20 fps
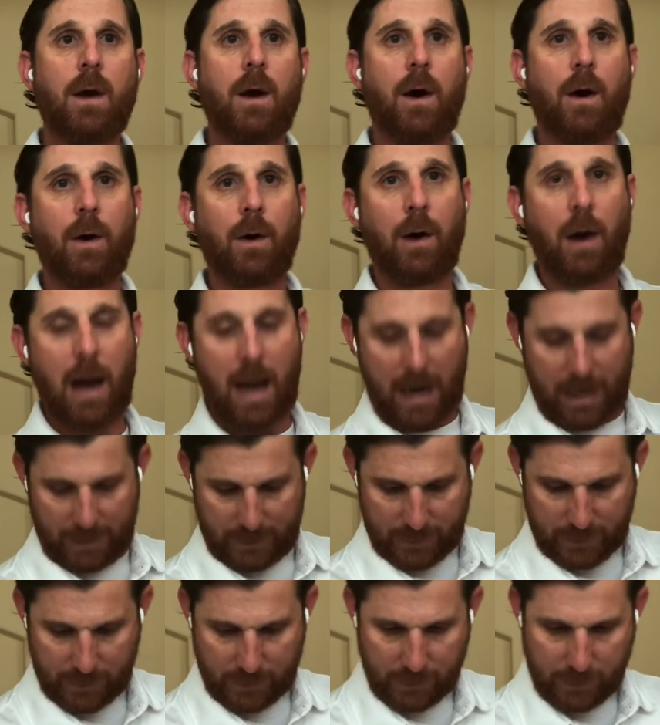All
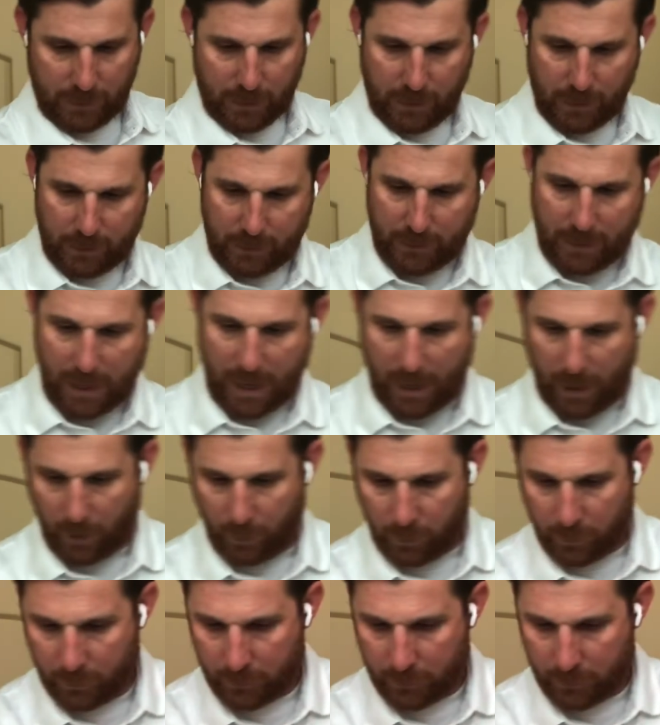right. Now,